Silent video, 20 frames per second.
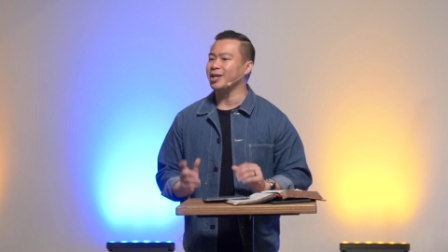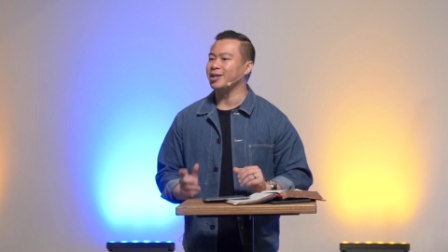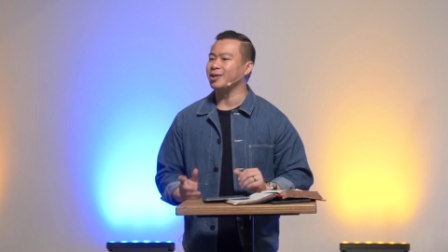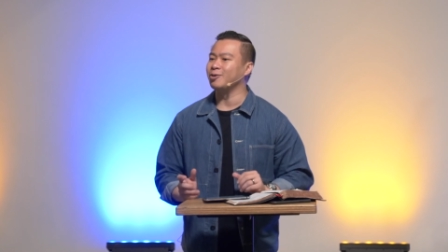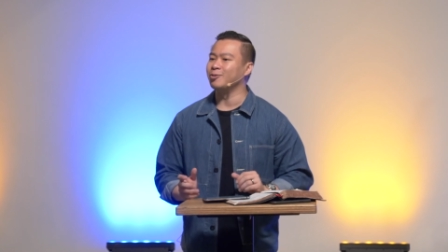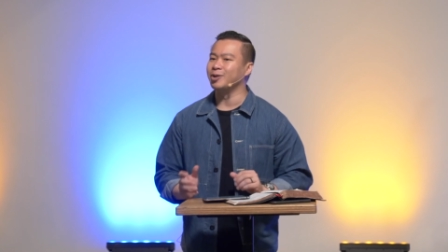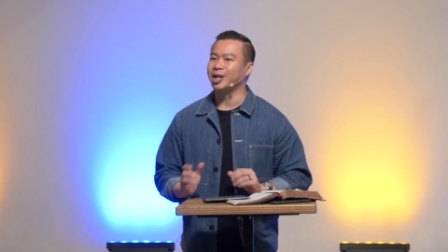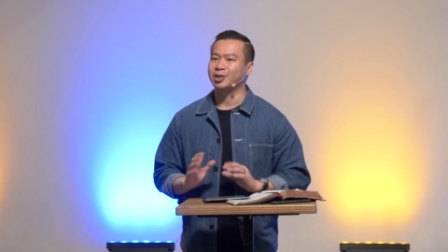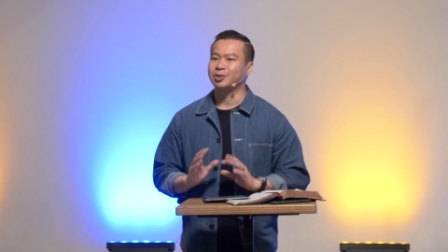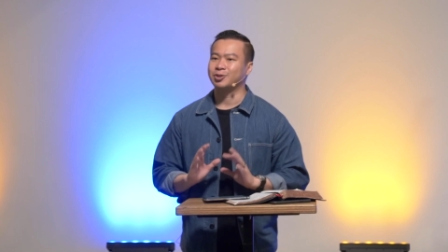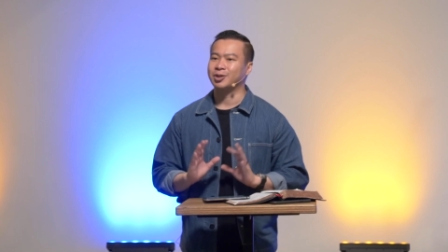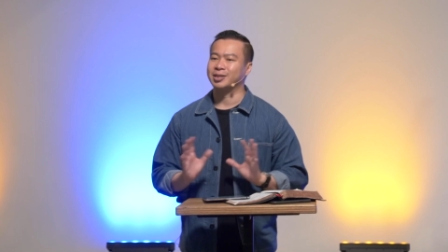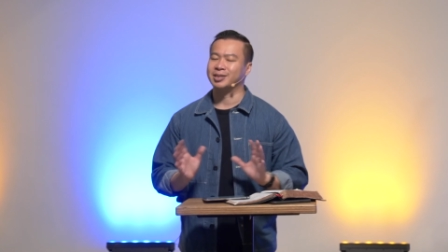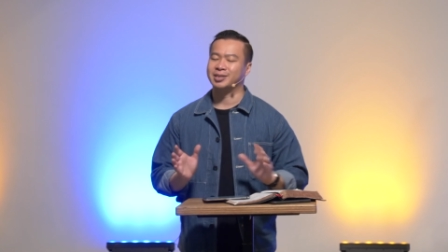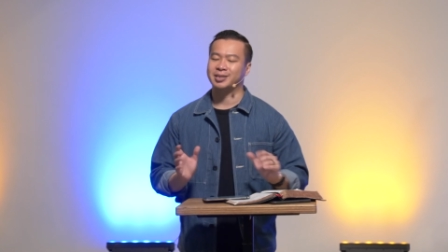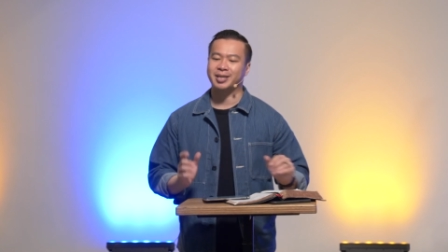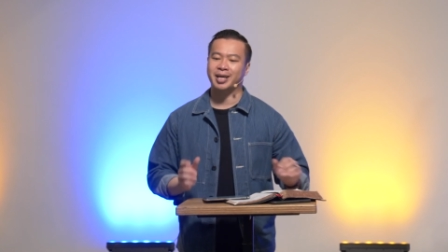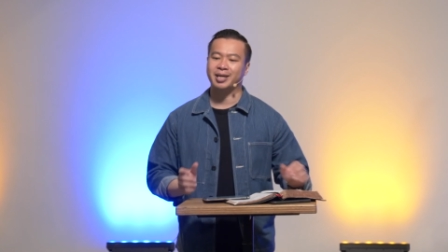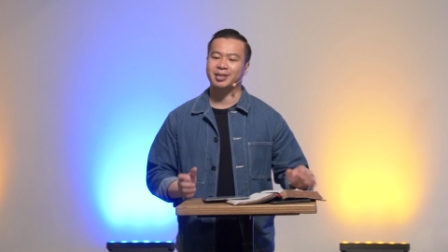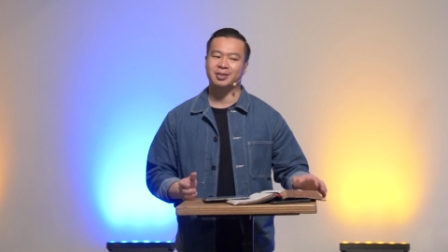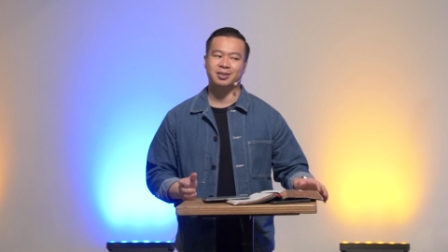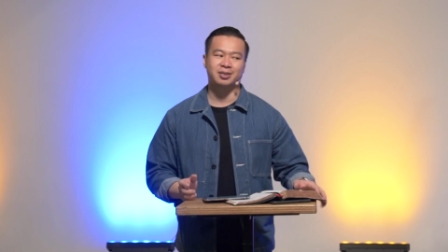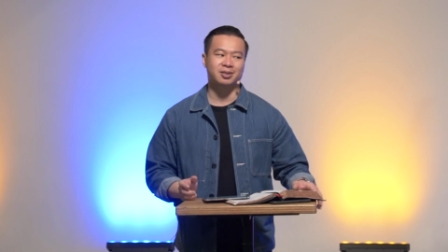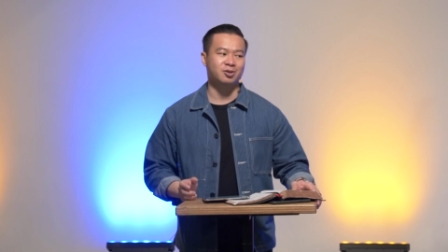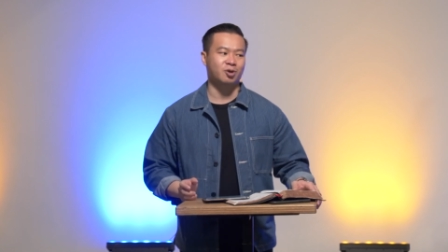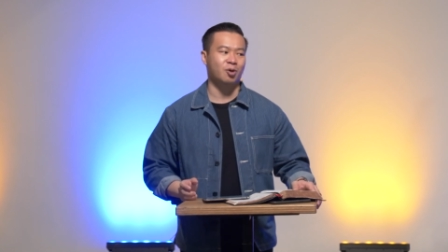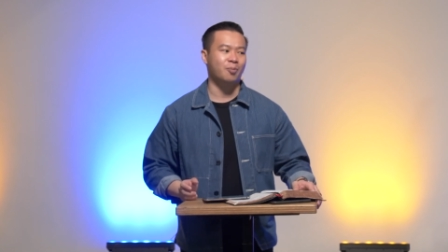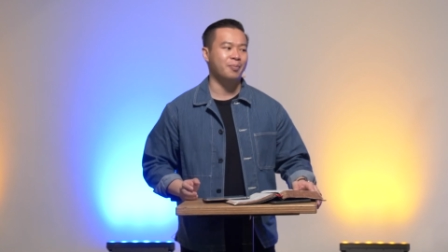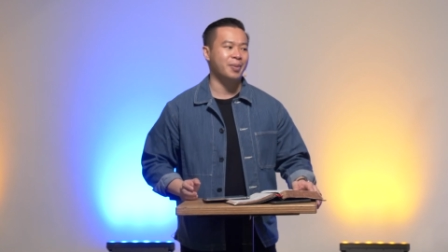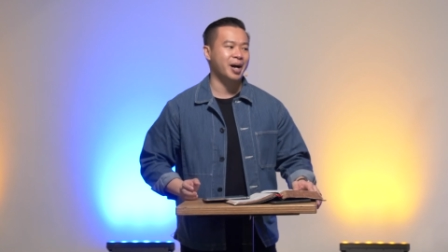in you that
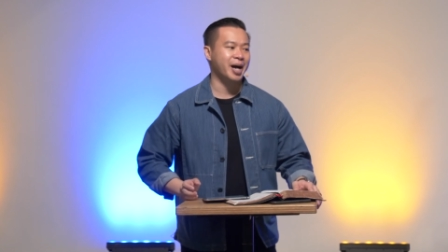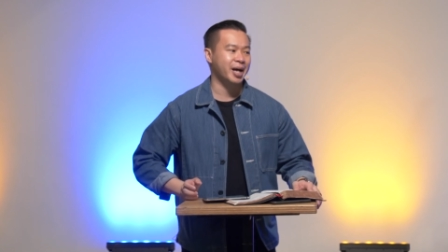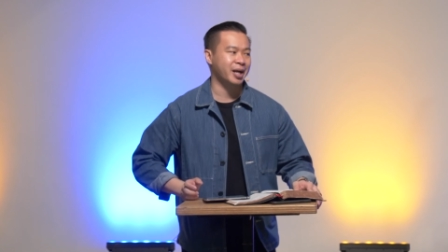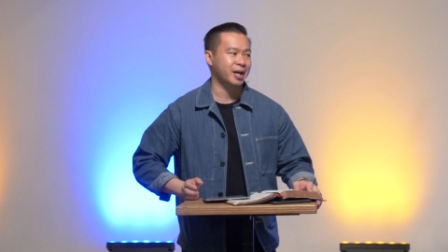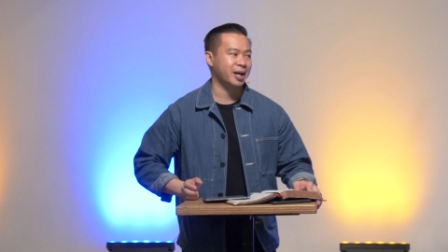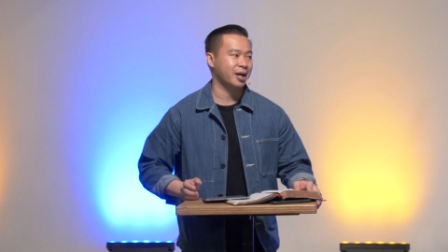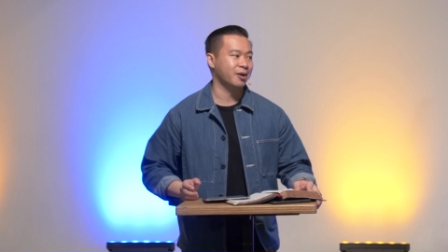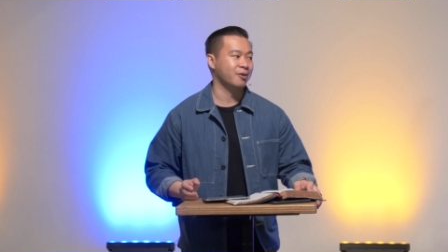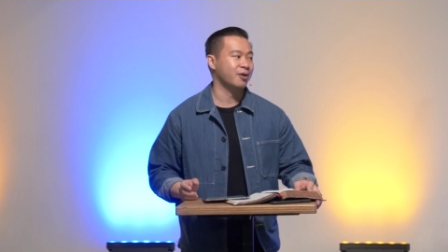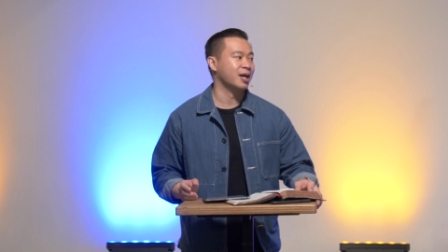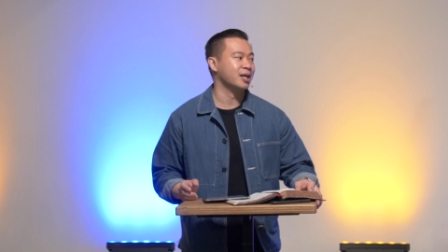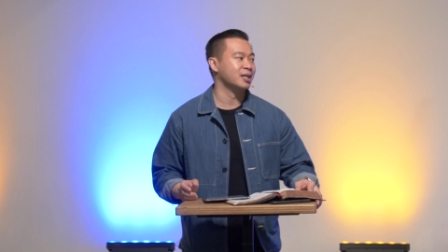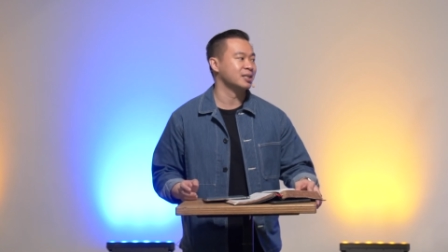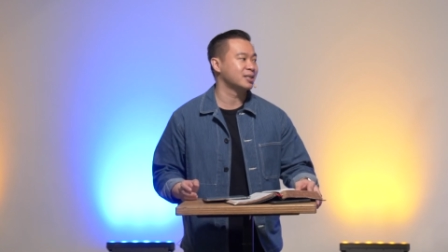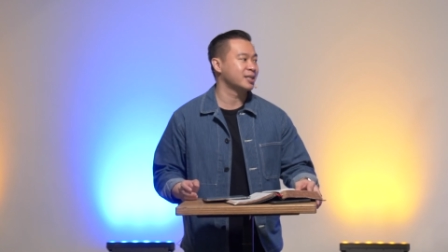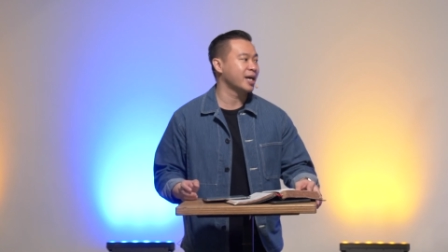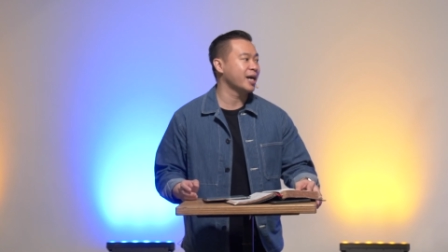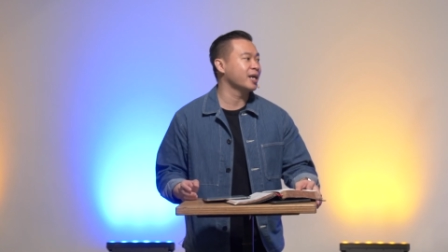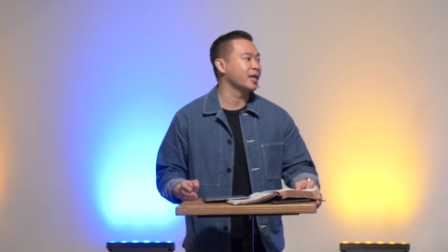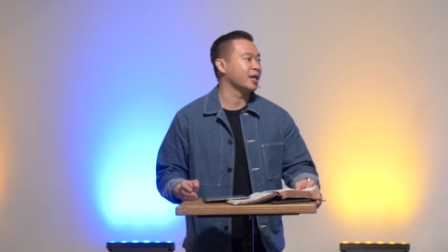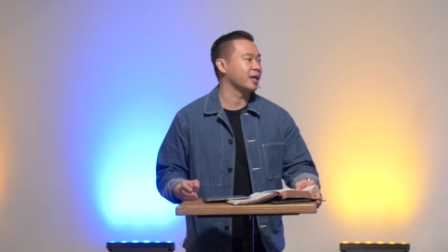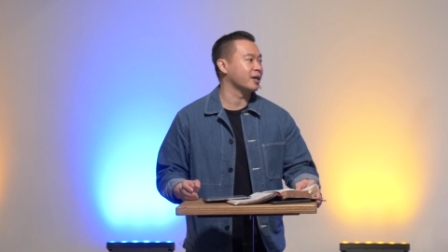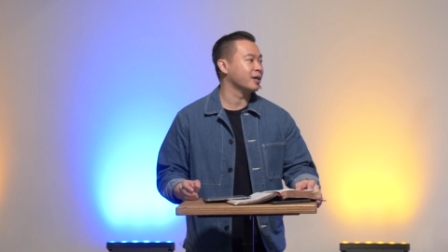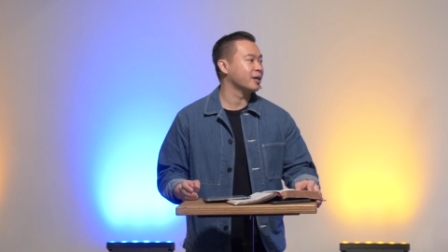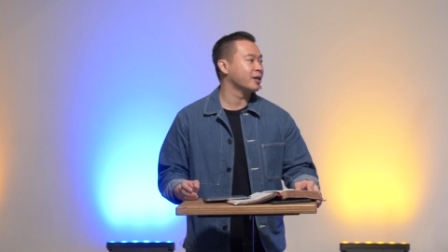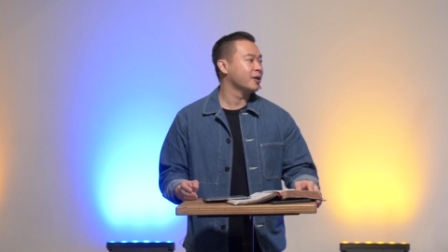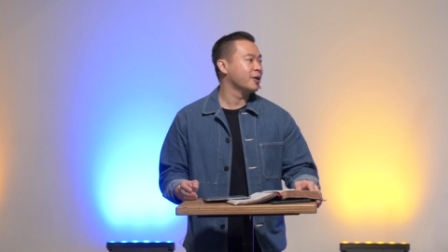transcends your mind and your understanding.